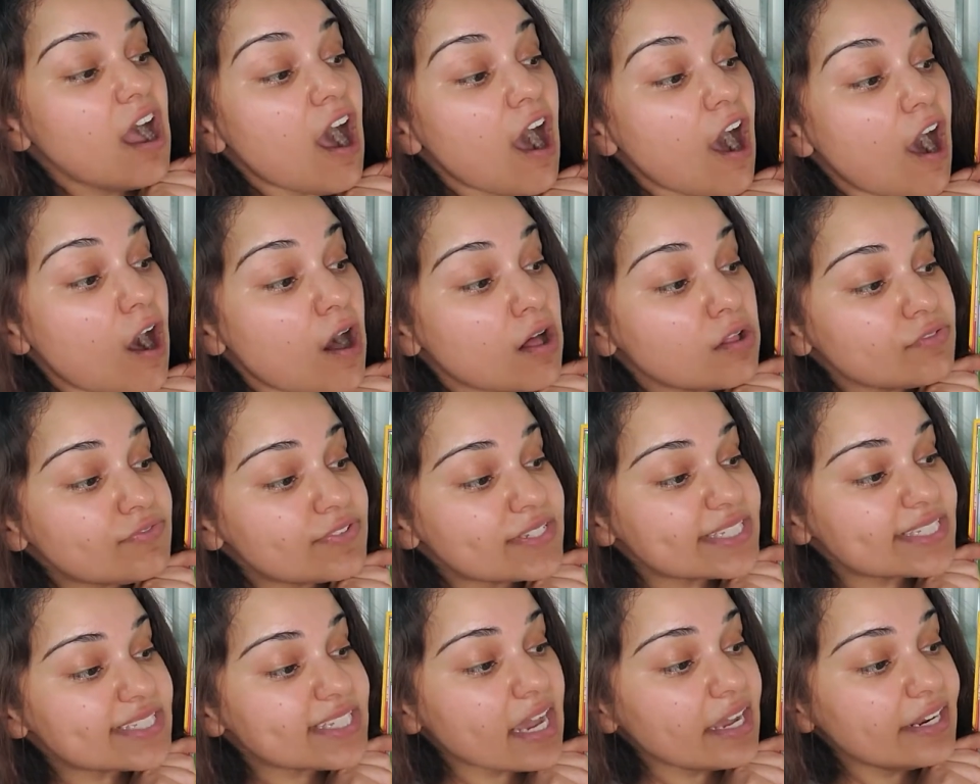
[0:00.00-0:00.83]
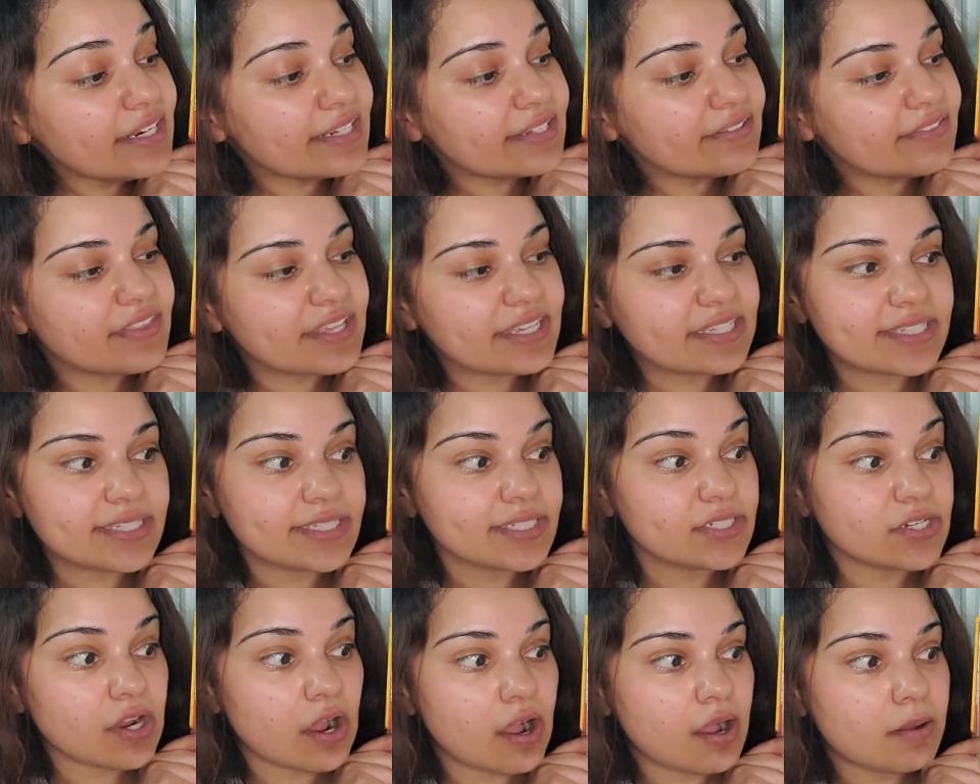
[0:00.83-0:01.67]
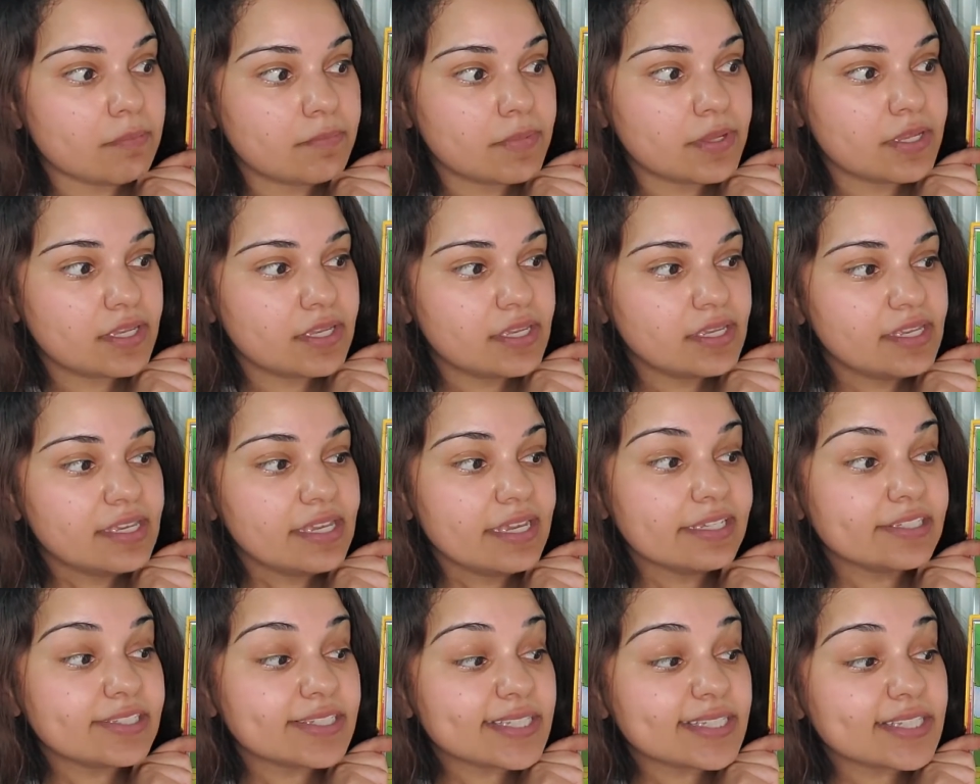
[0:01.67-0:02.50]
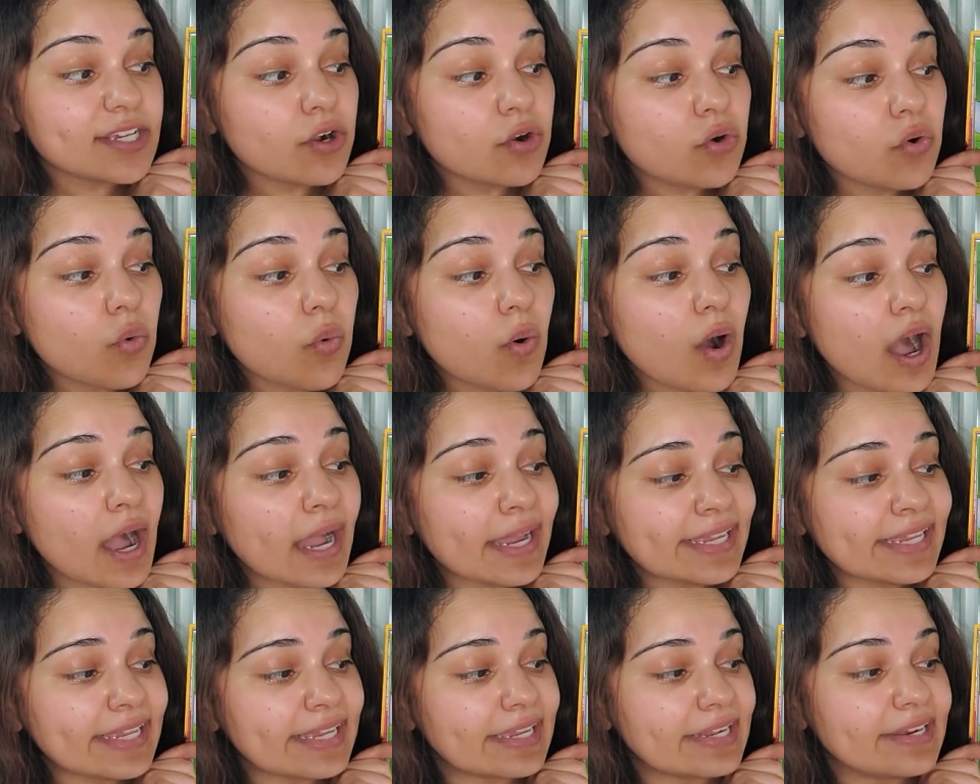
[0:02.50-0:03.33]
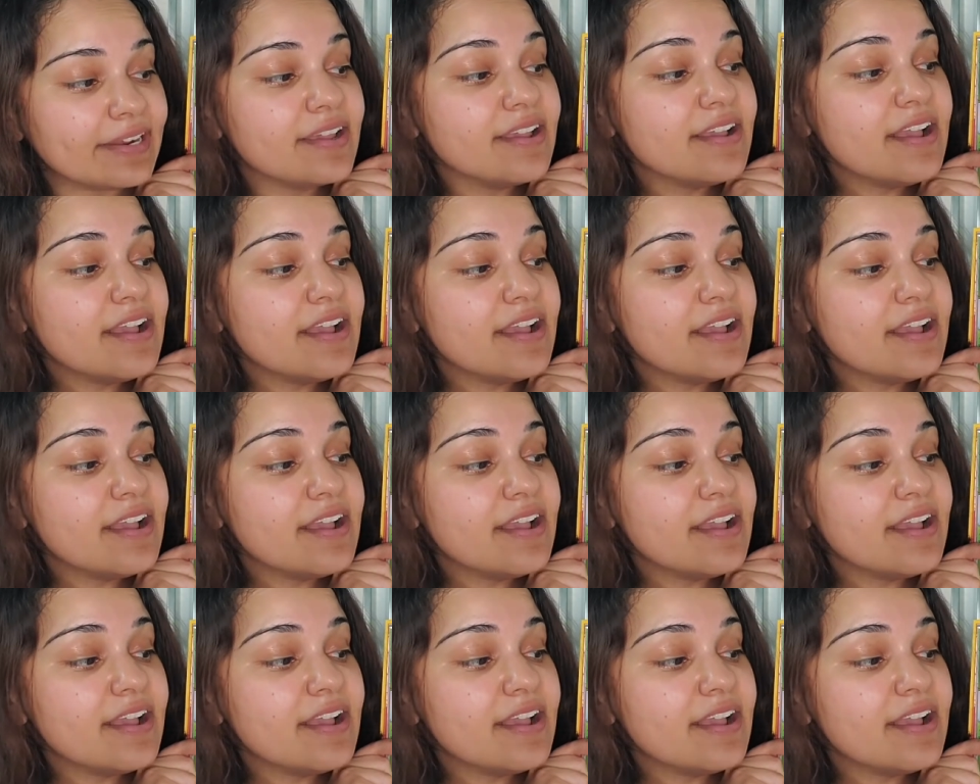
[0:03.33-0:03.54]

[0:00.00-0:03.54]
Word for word: All of a sudden, they stop. It's so quiet.